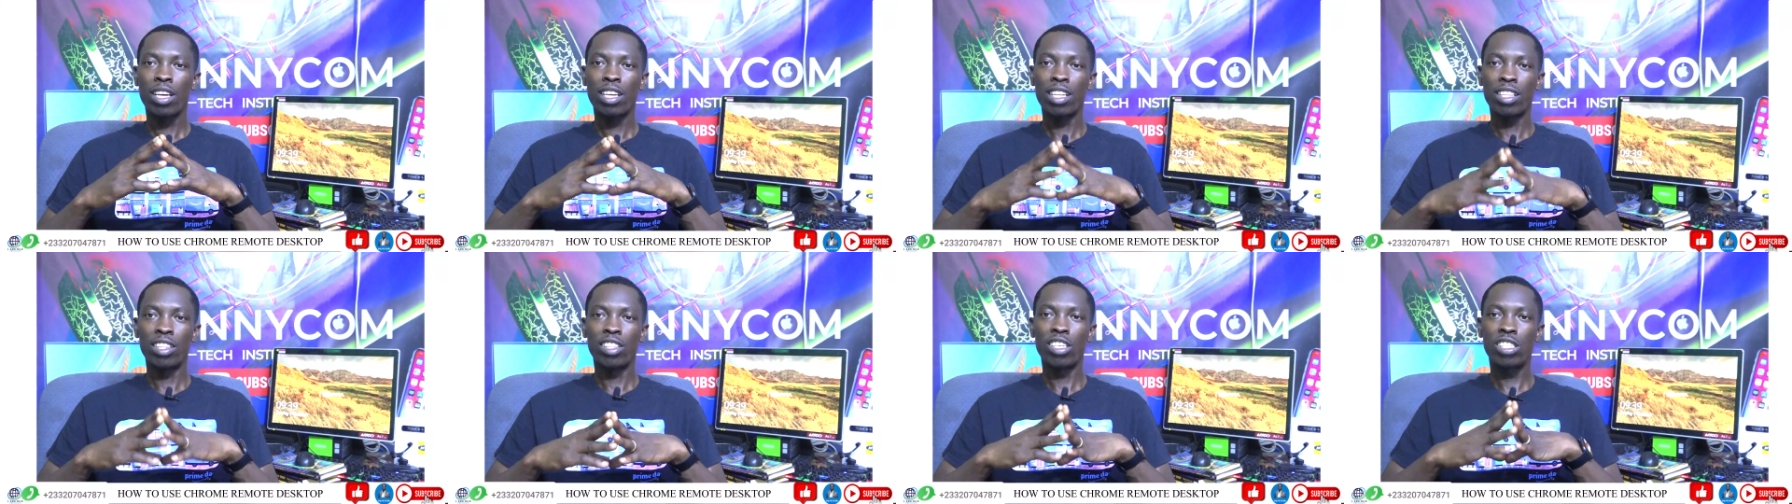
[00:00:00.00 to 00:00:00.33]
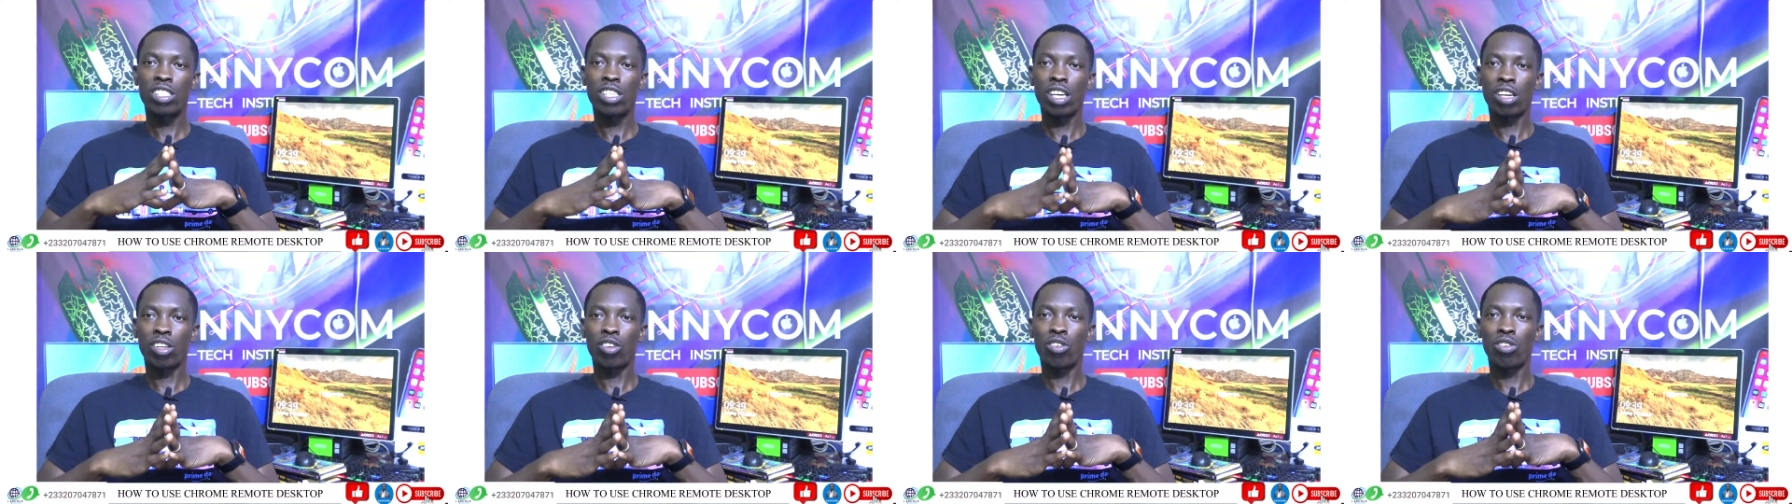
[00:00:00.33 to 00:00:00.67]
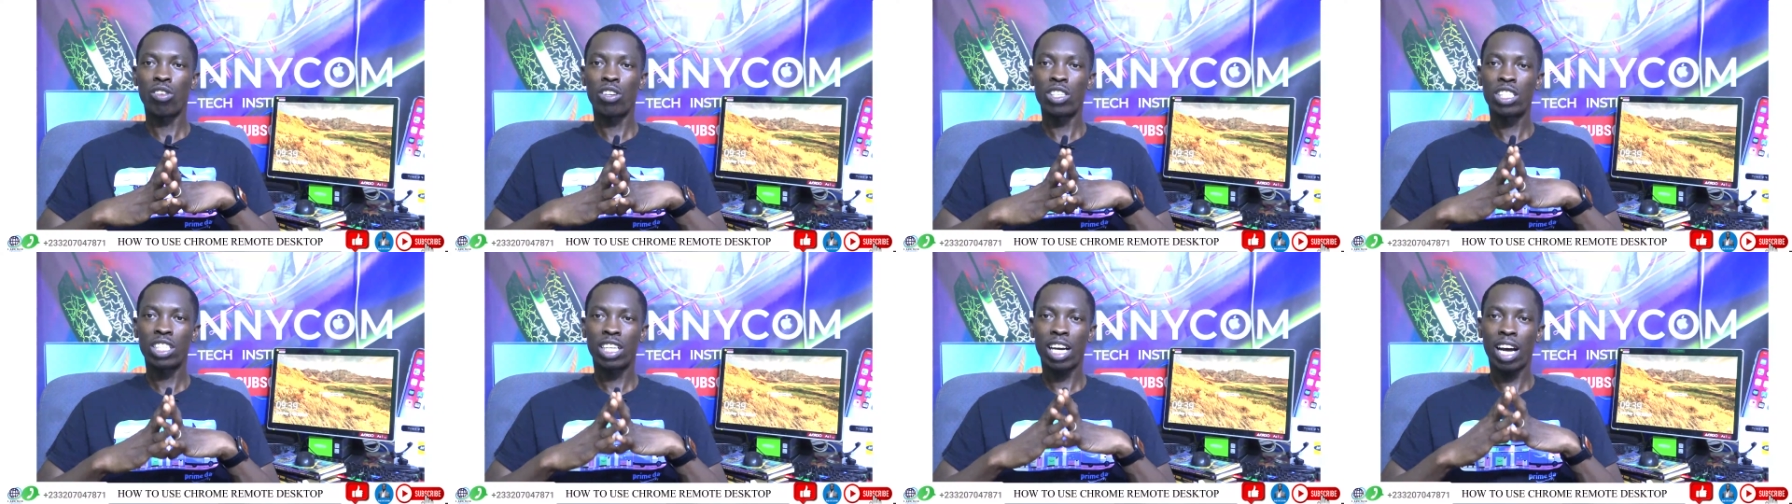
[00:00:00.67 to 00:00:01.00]
in this
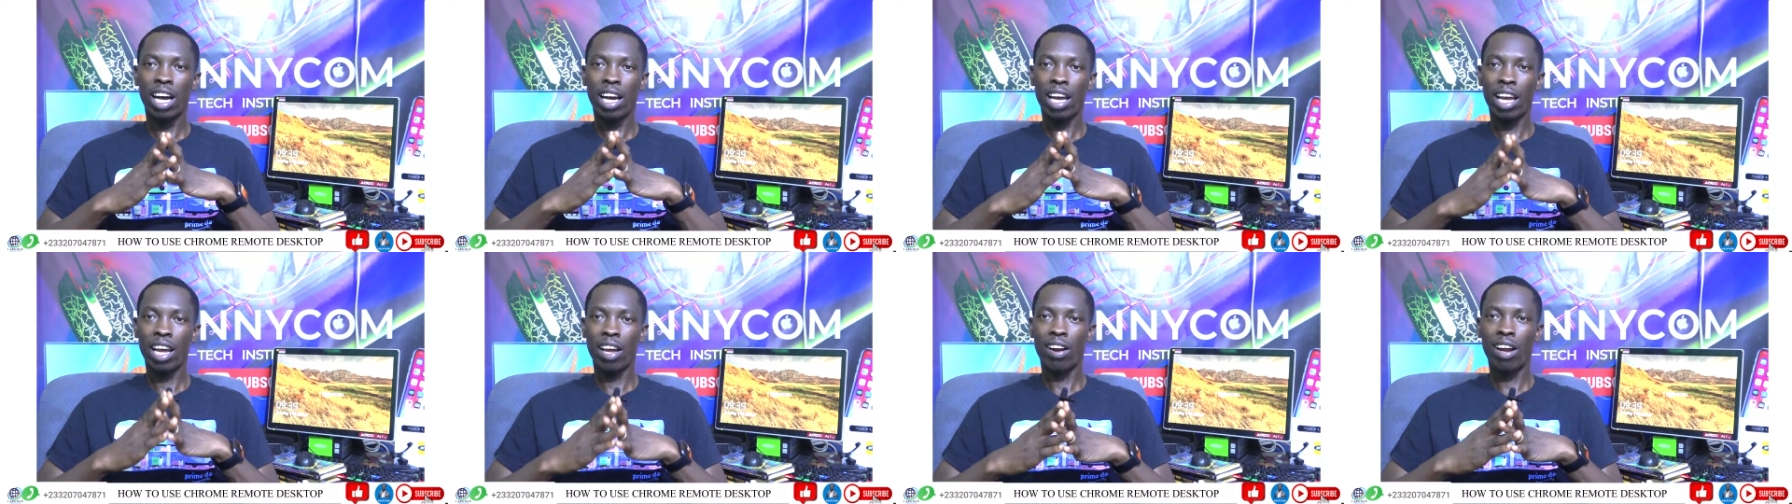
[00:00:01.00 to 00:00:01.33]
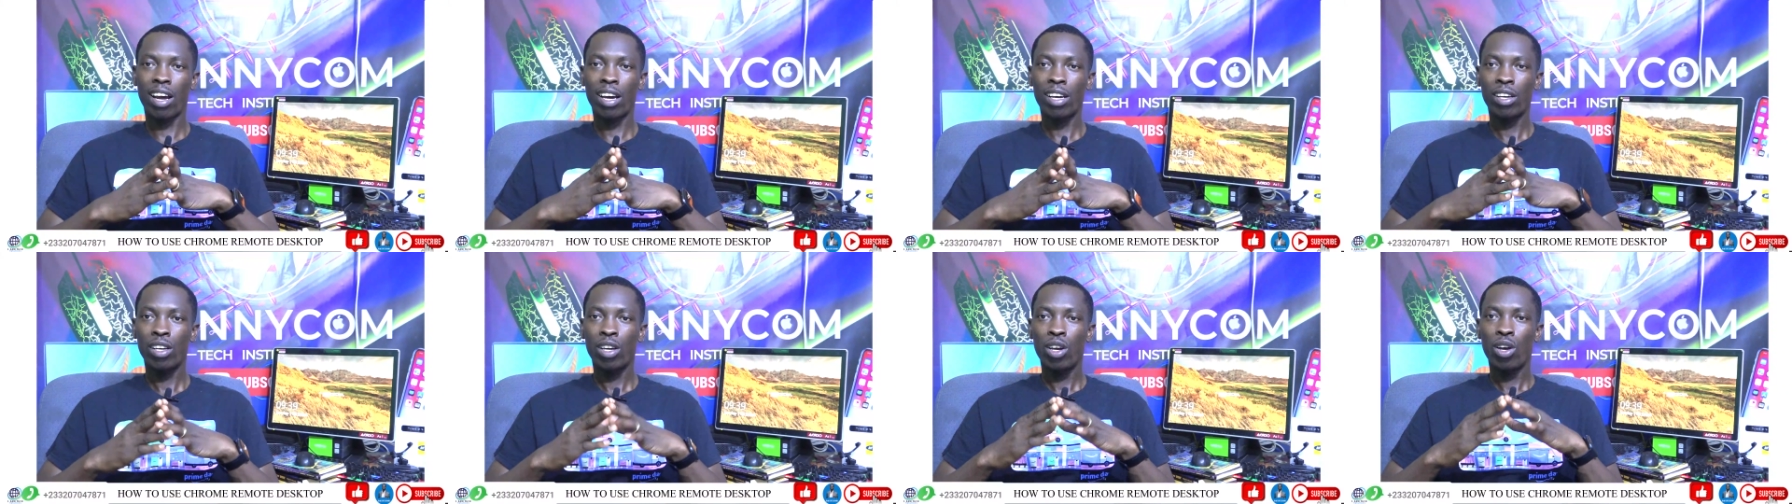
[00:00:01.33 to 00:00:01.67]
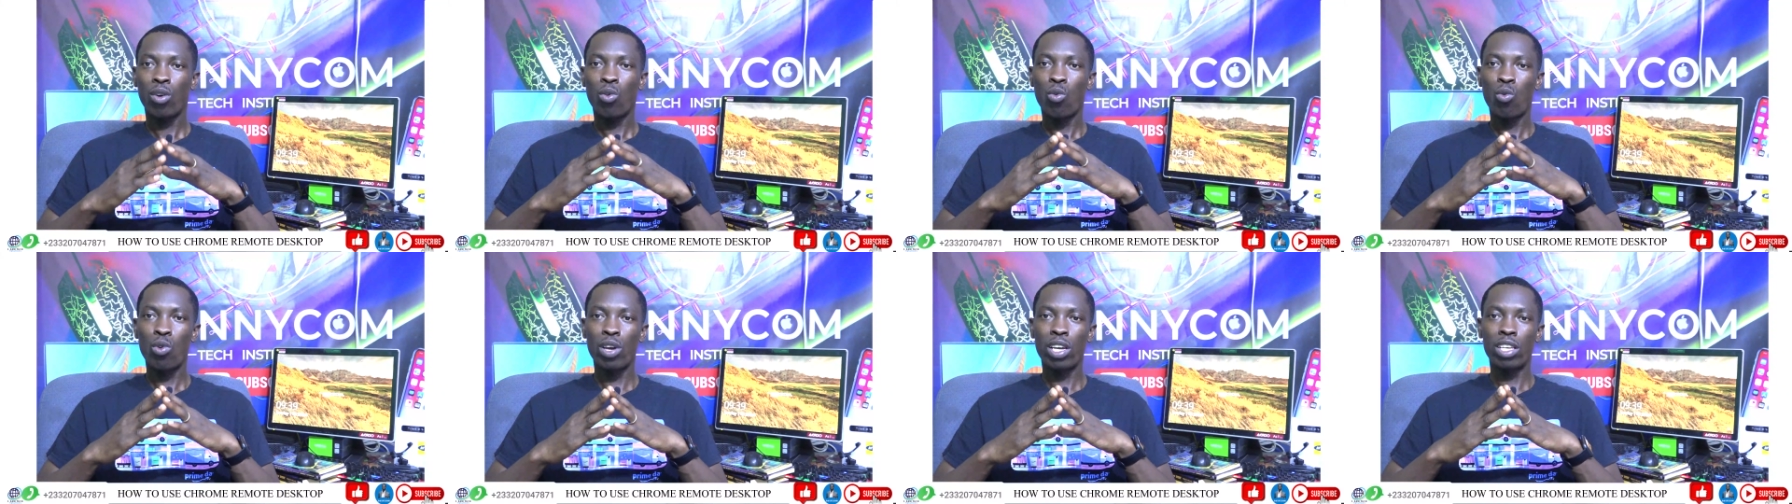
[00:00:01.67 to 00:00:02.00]
technological era
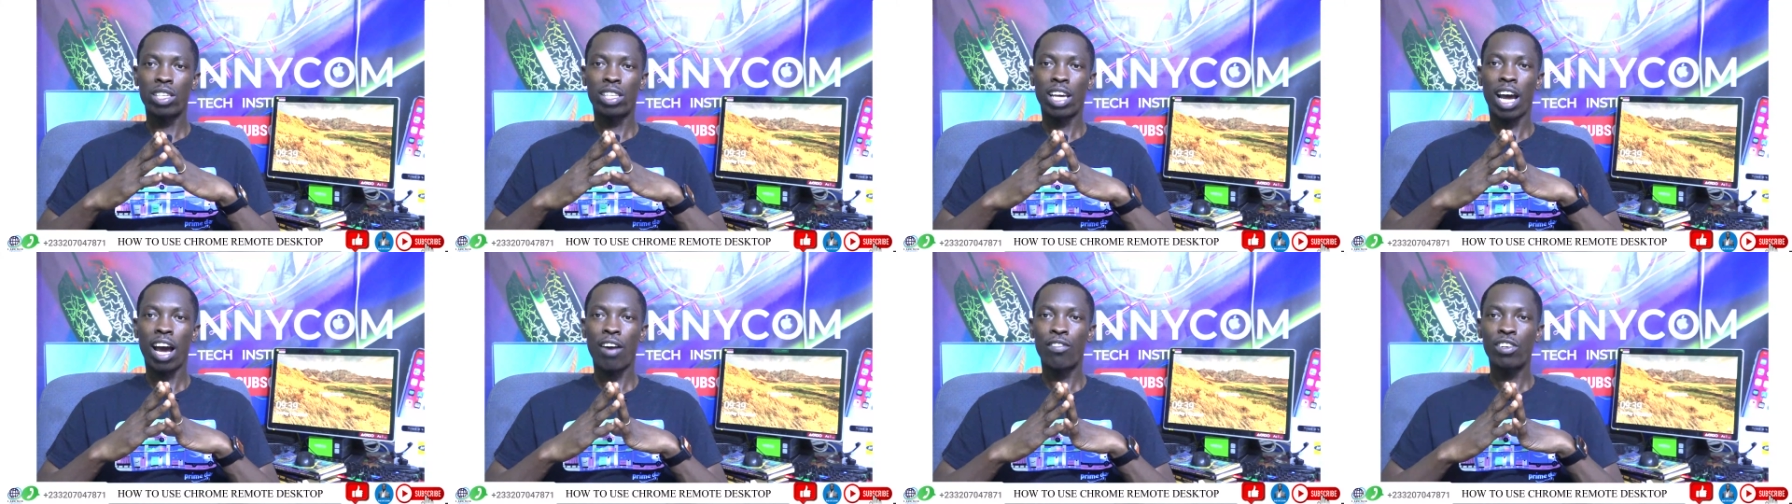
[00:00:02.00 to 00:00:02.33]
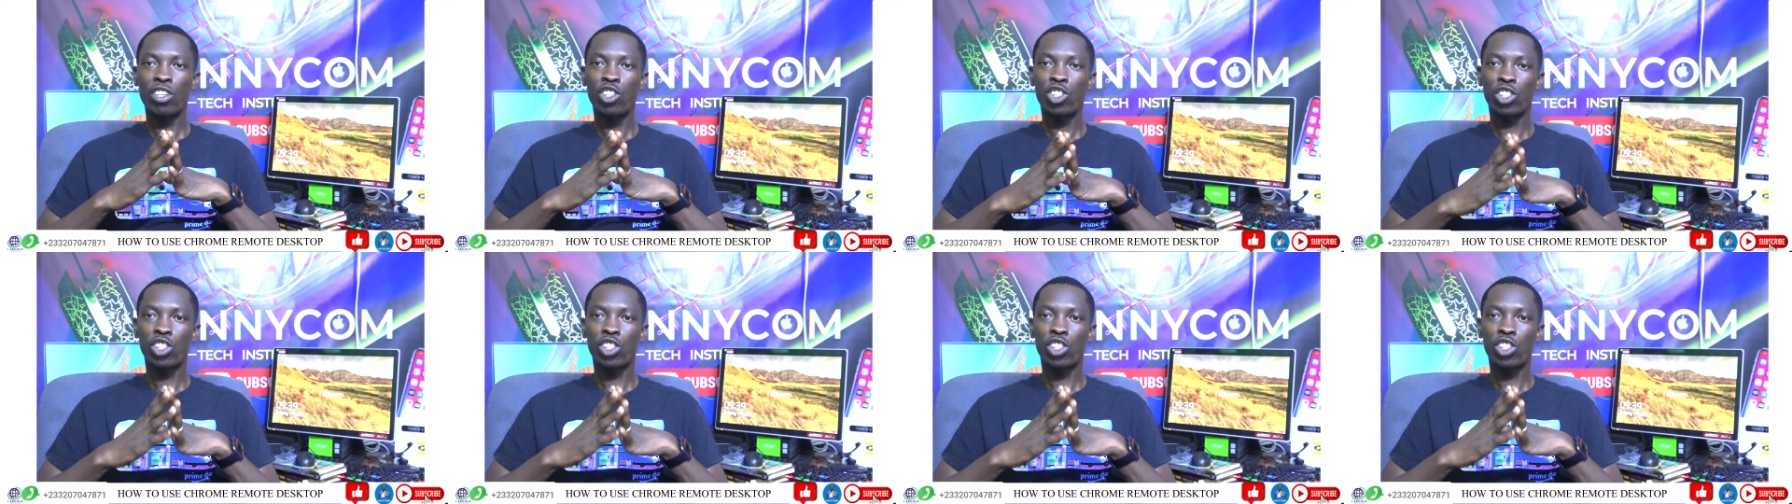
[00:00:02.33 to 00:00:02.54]
who is having